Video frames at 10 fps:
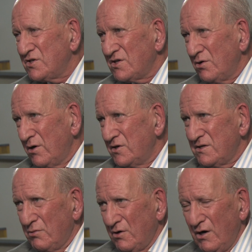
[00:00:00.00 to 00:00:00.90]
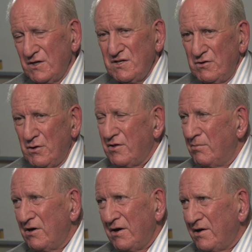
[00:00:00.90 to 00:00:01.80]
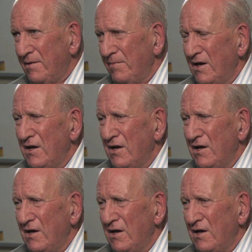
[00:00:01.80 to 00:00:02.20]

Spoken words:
stores across North America